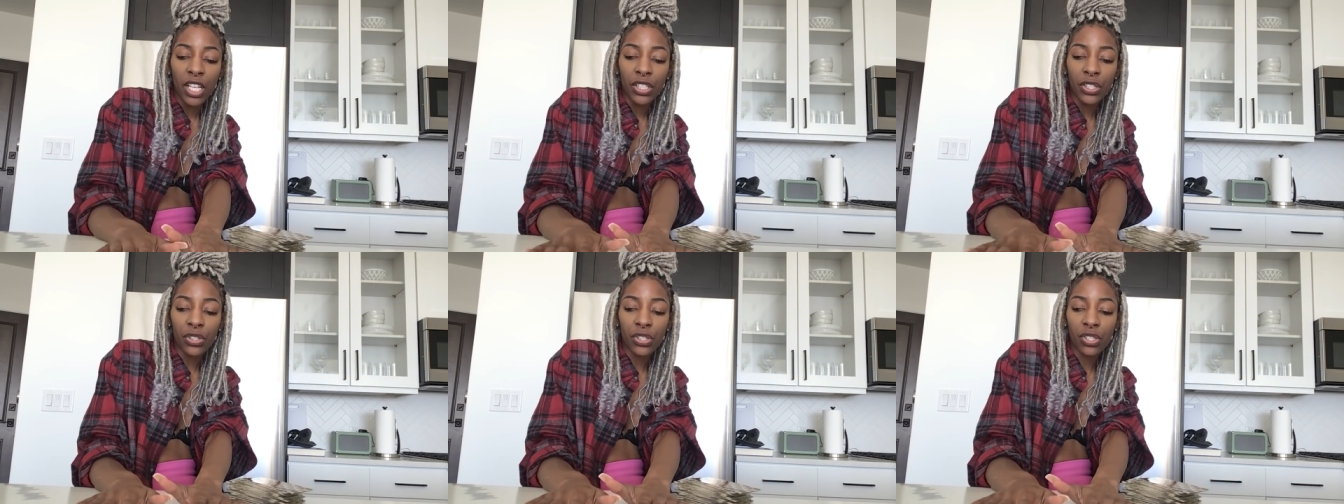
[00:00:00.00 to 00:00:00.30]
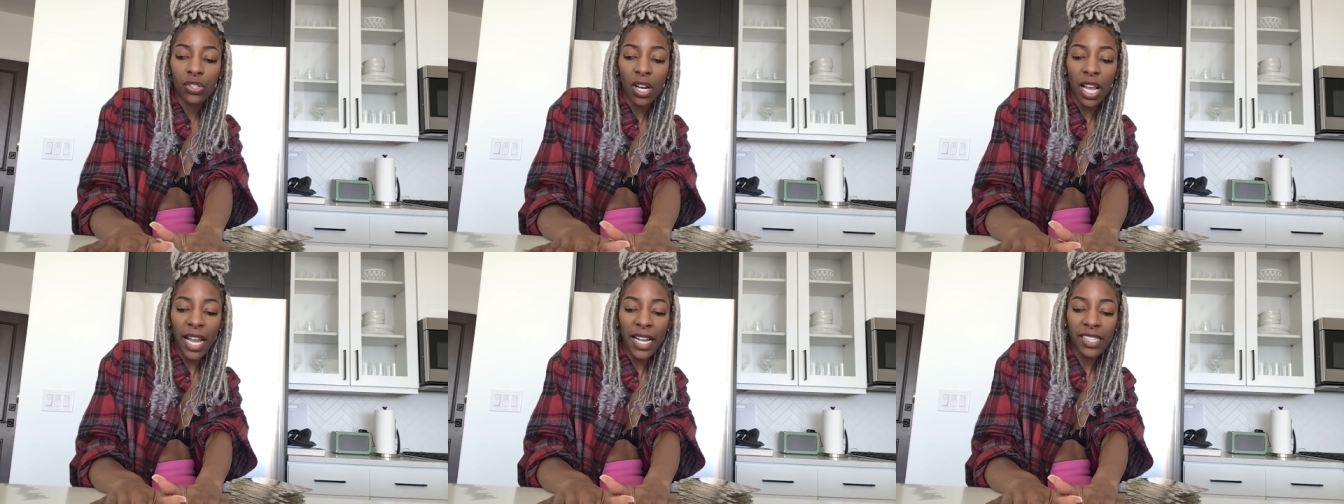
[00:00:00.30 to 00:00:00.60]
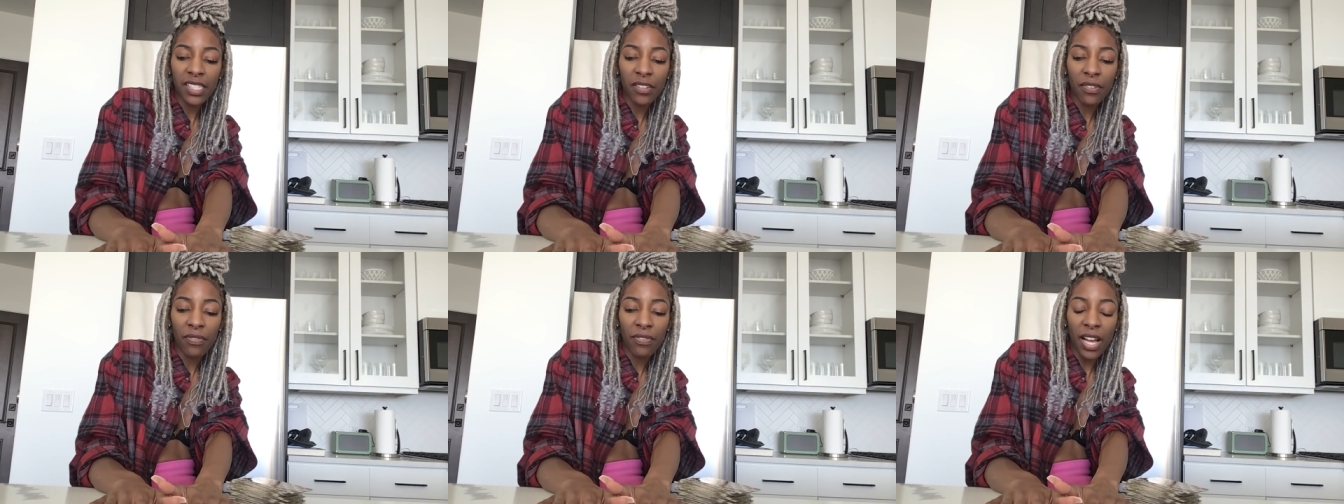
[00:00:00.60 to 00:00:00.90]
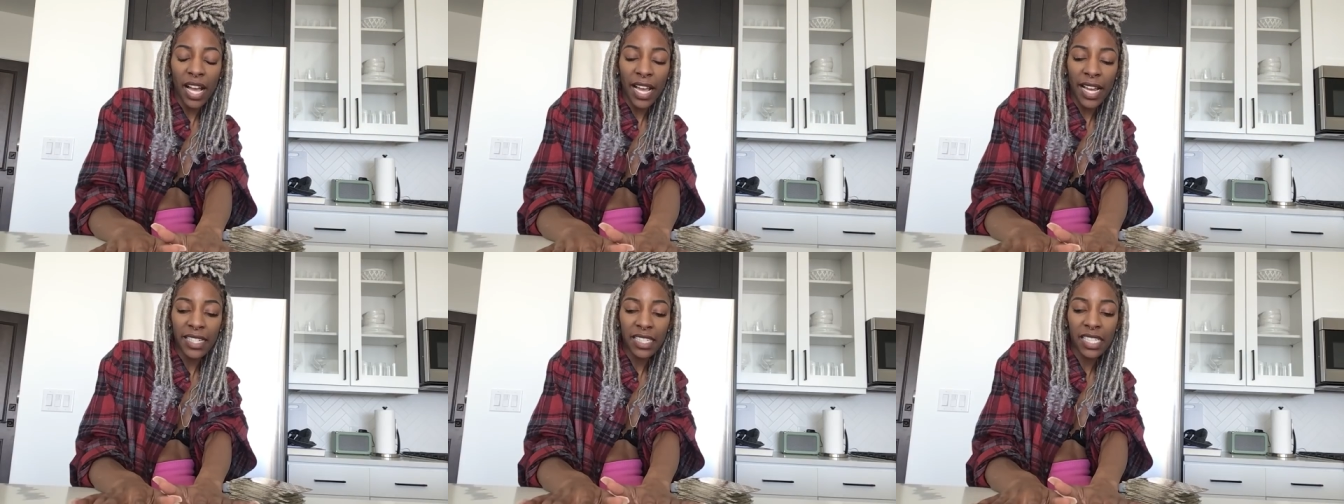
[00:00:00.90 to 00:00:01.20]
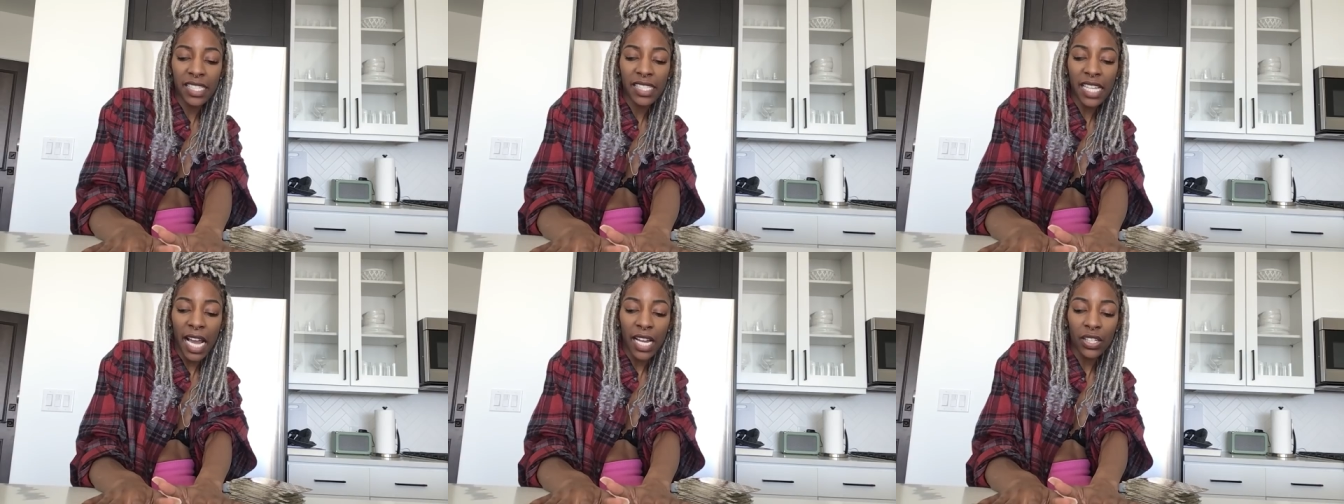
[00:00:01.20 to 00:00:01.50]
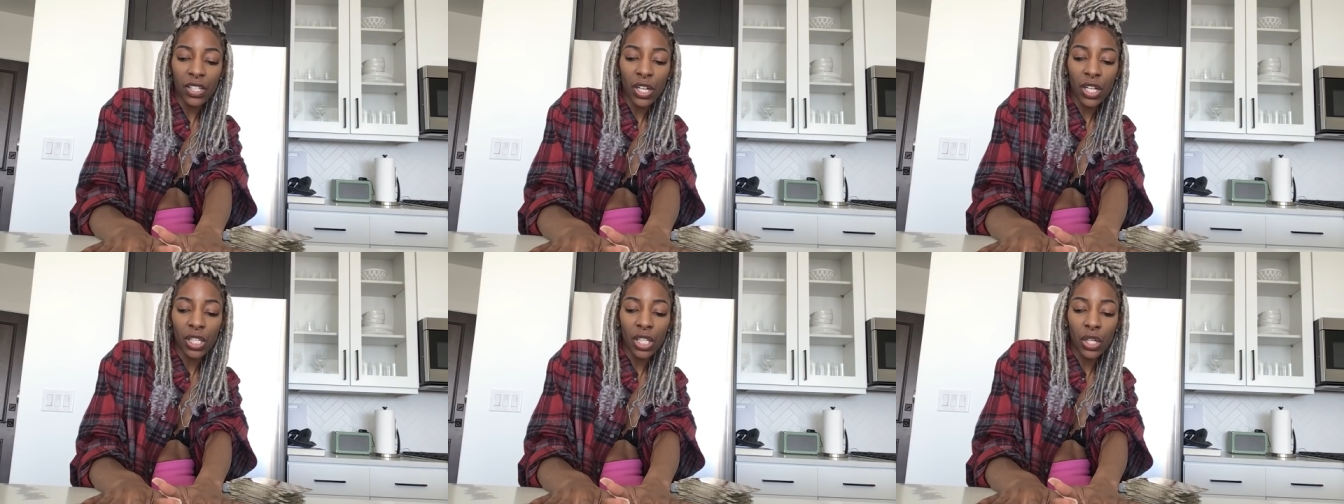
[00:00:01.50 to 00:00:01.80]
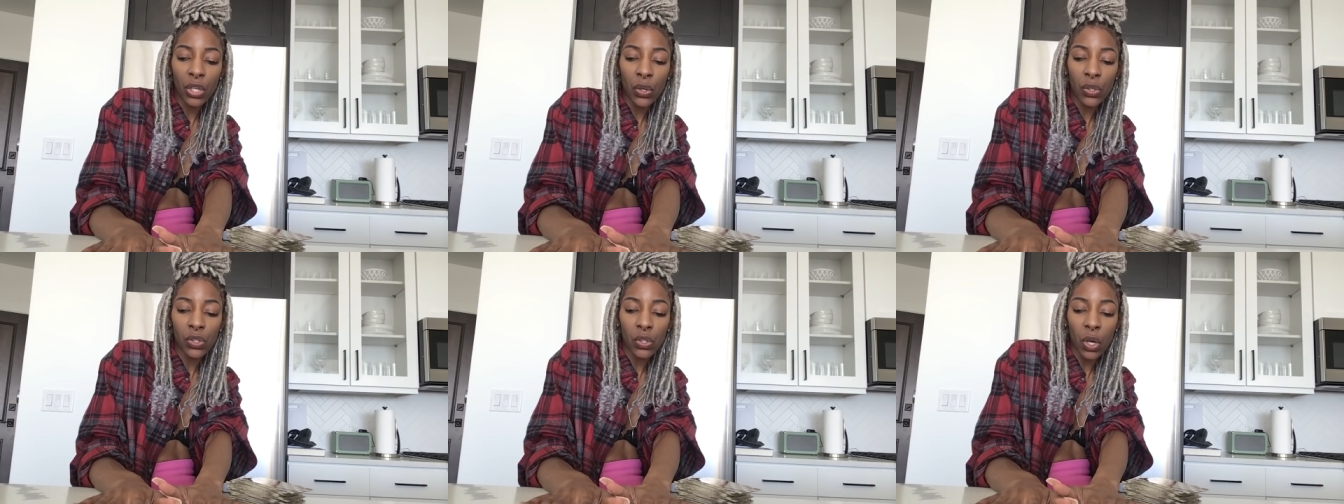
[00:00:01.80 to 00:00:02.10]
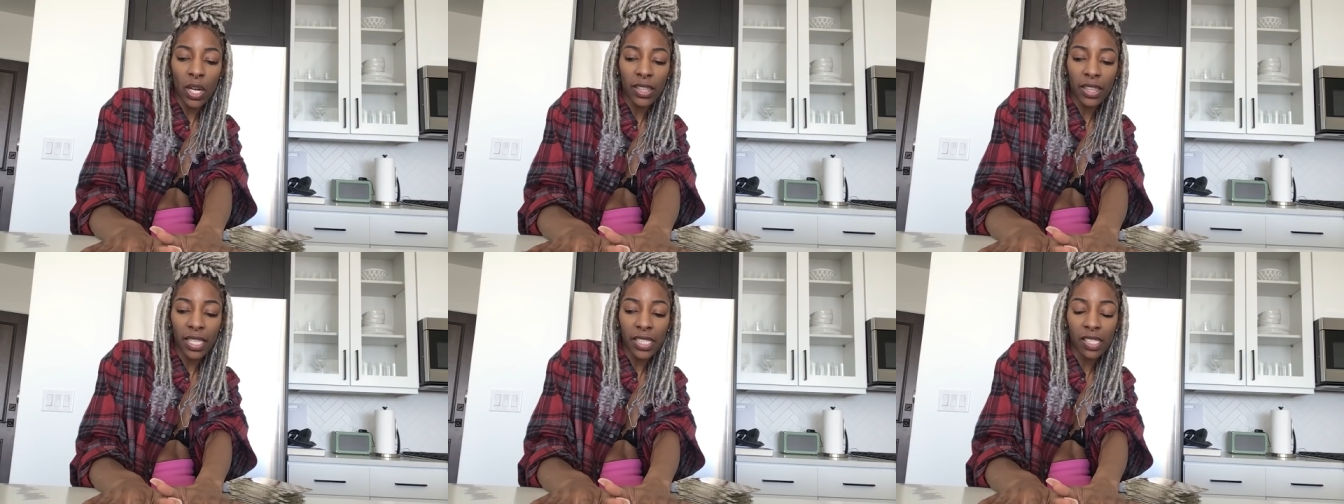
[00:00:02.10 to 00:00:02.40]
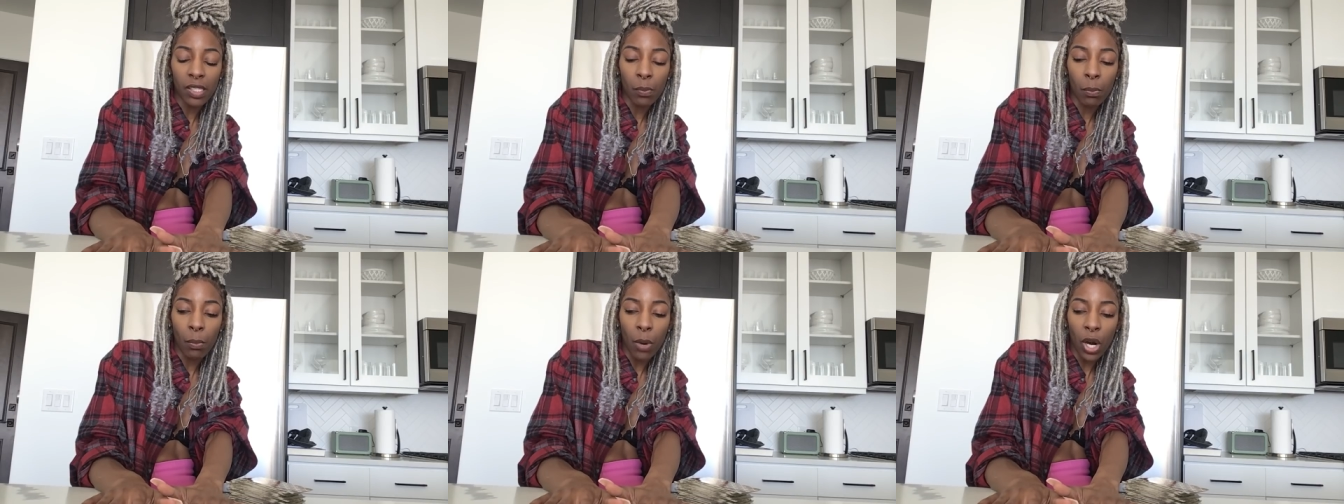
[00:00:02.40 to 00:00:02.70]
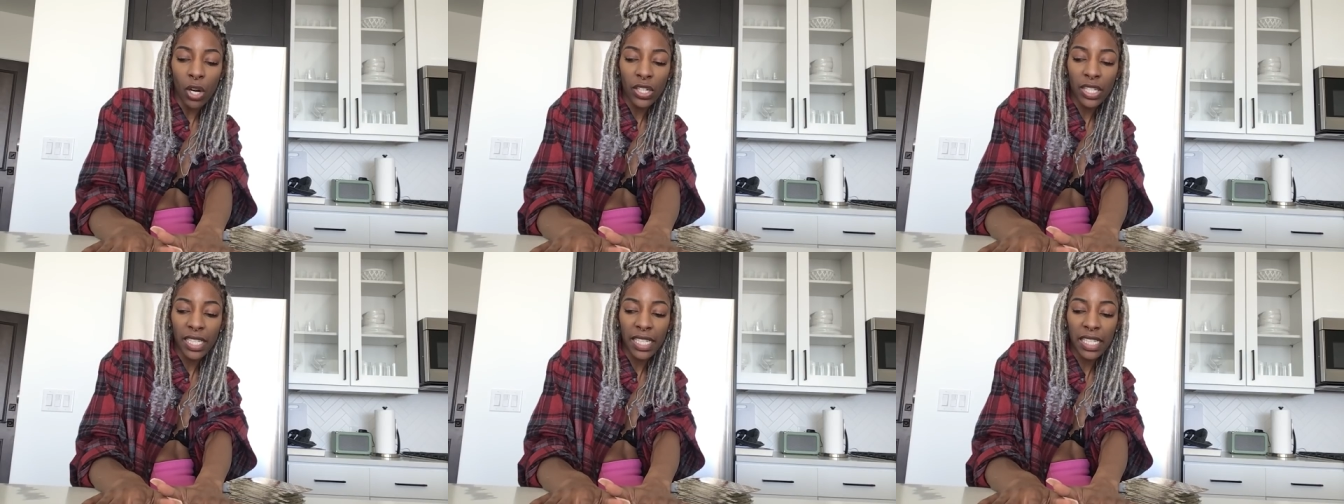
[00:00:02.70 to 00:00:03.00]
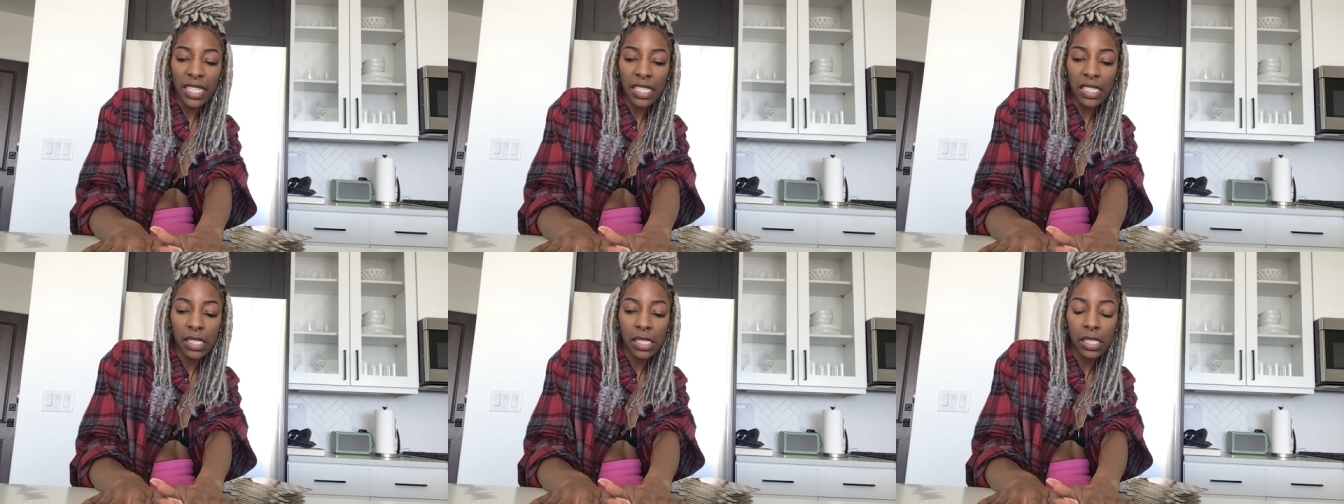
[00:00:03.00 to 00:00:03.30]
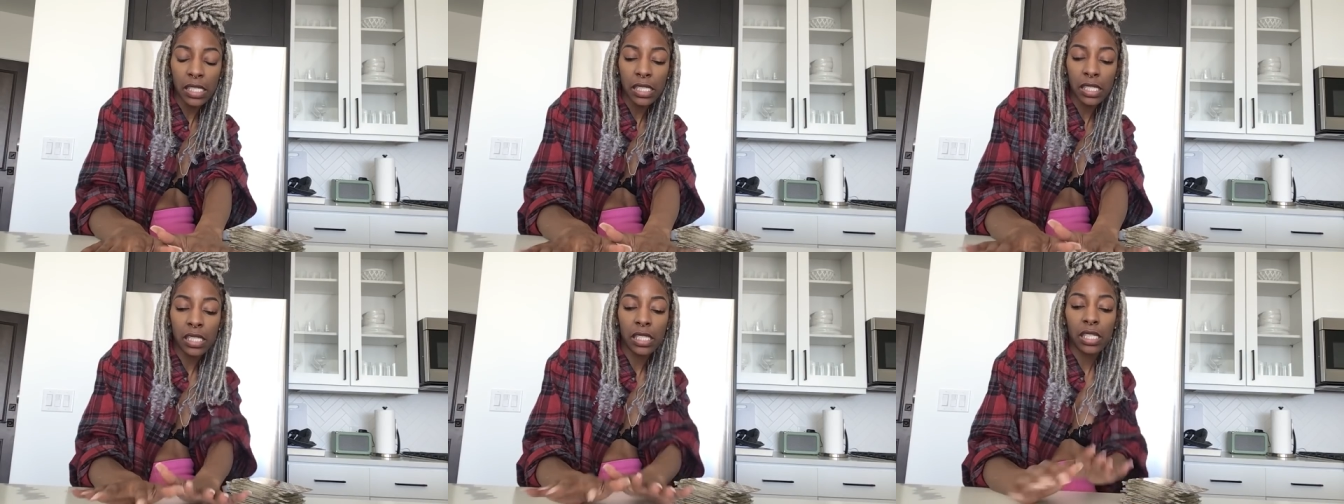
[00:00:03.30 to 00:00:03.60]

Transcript: you're trying to find designer clothes on this market.